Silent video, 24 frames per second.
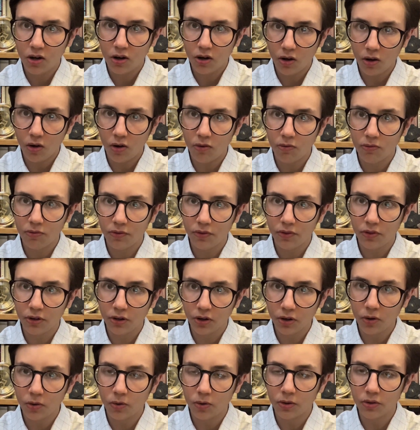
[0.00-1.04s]
of the
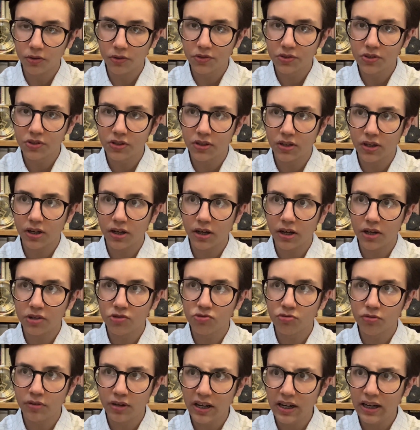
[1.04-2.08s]
Lords has
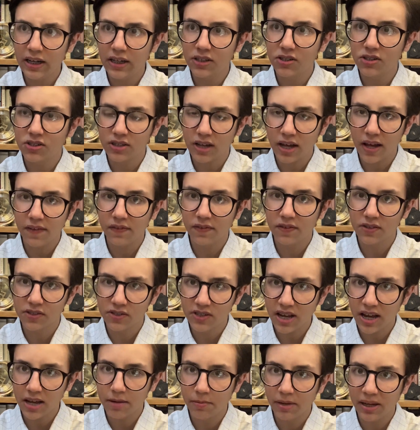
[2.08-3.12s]
really stayed the
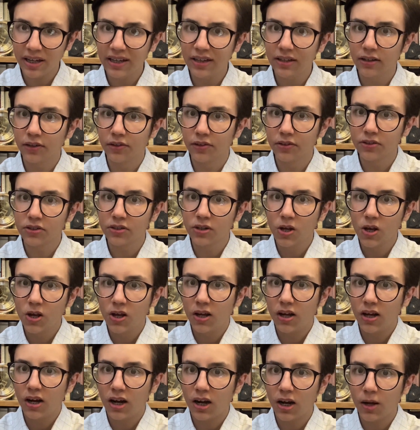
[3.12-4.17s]
same. England,
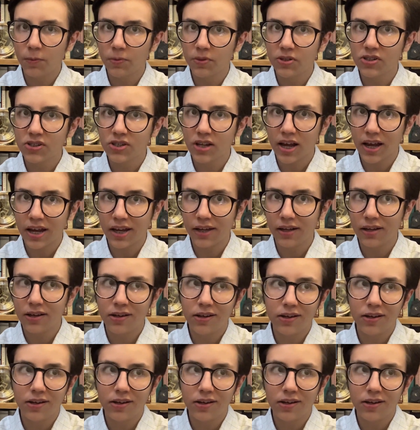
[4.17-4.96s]
I would say,